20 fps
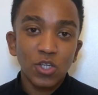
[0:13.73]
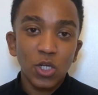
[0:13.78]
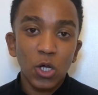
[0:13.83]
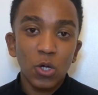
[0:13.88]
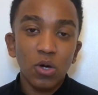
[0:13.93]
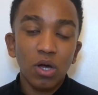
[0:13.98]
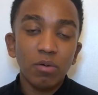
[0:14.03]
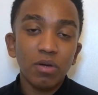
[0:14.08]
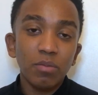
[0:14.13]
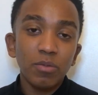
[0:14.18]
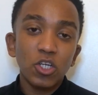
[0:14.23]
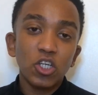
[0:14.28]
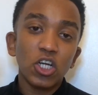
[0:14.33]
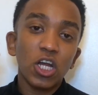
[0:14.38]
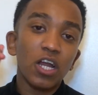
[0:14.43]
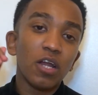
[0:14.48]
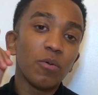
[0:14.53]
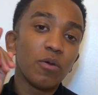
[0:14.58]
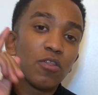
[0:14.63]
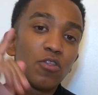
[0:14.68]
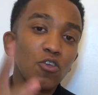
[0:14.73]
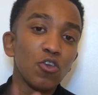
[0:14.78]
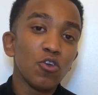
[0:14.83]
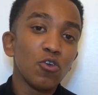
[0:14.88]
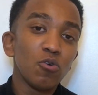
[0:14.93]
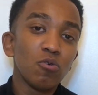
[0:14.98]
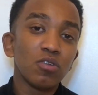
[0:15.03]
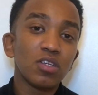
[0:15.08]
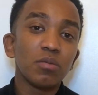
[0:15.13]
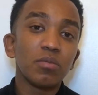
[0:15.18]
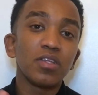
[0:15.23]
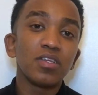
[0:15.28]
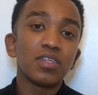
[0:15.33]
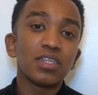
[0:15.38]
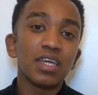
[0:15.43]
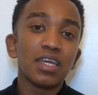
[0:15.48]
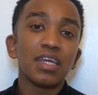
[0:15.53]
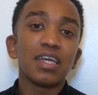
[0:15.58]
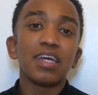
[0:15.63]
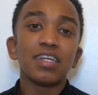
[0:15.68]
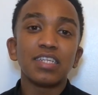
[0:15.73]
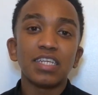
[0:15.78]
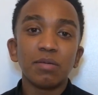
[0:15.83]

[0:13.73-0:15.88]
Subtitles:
So I'm going to be sharing with you some of the skincare